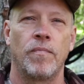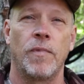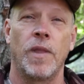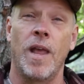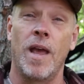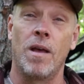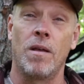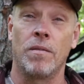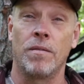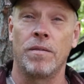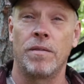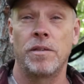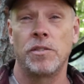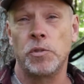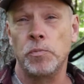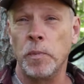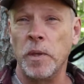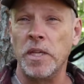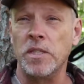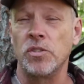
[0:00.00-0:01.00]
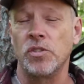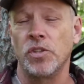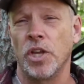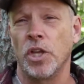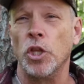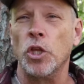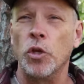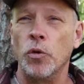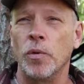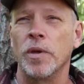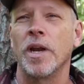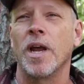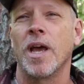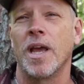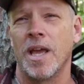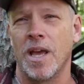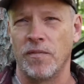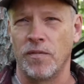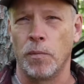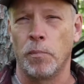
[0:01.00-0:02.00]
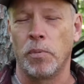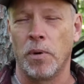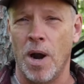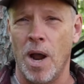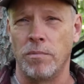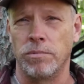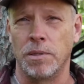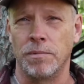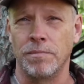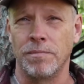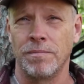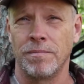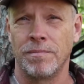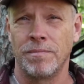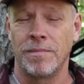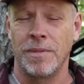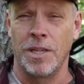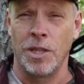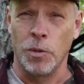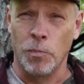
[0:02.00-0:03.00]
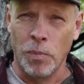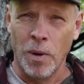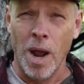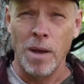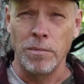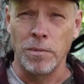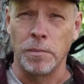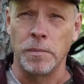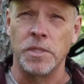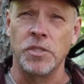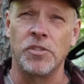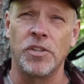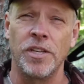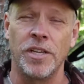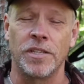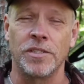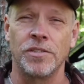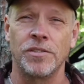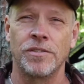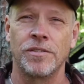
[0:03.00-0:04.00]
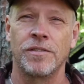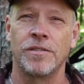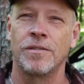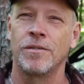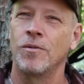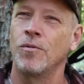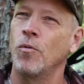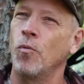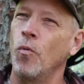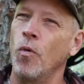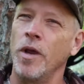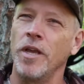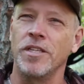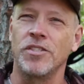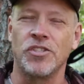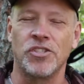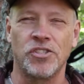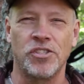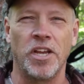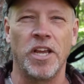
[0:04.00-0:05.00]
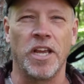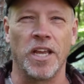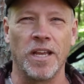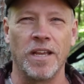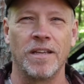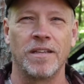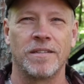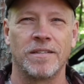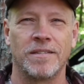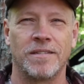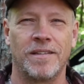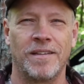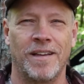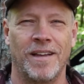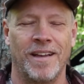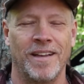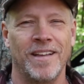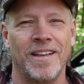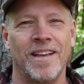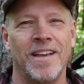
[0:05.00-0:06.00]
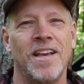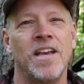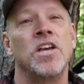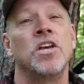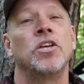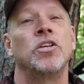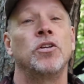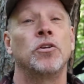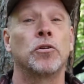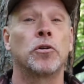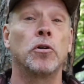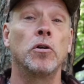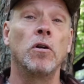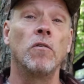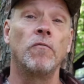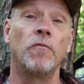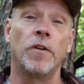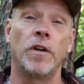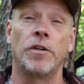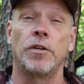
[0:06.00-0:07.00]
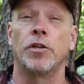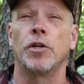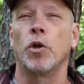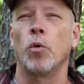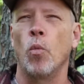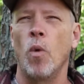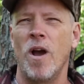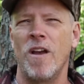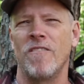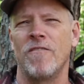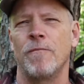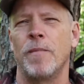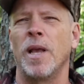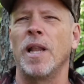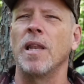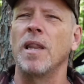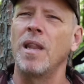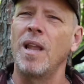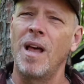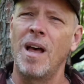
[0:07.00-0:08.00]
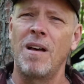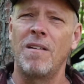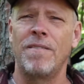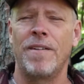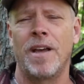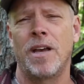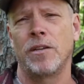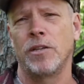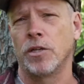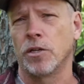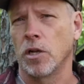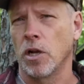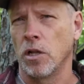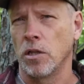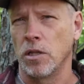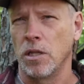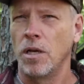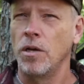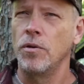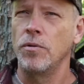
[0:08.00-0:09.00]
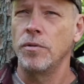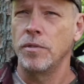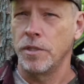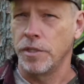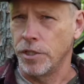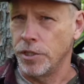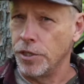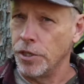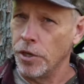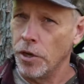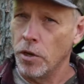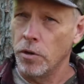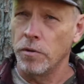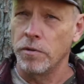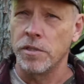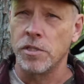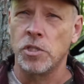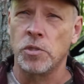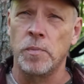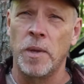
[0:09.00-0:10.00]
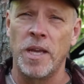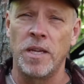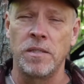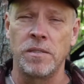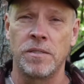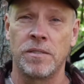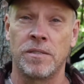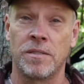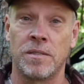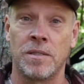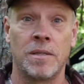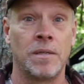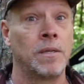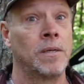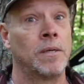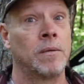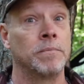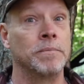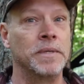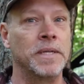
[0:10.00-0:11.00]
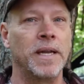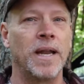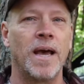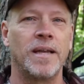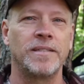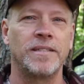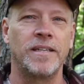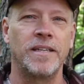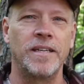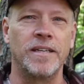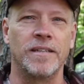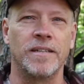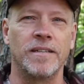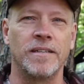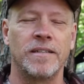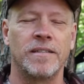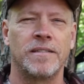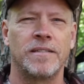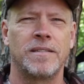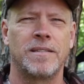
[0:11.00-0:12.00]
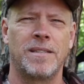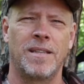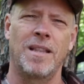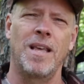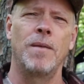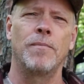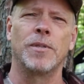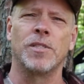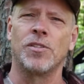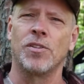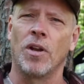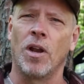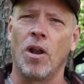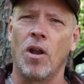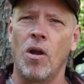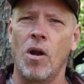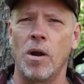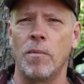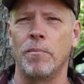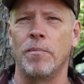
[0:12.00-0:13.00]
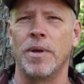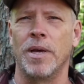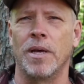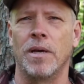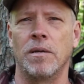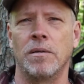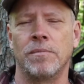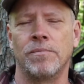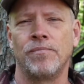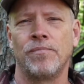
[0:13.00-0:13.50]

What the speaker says: Now, this means that you and I have a problem. And the problem is this: we stink. Your girlfriend or your wife may love how your cologne or your deodorant smells, but not deer. To them, it's an alarm bell.